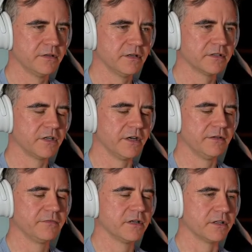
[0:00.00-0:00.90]
Sorry, I
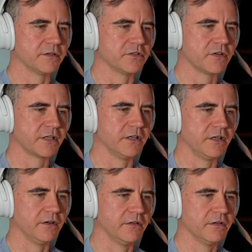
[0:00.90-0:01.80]
got distracted
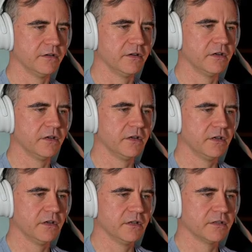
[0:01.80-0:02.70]
here.
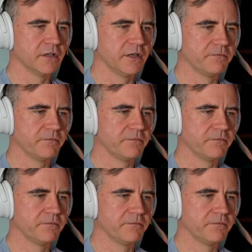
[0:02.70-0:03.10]
Sleep.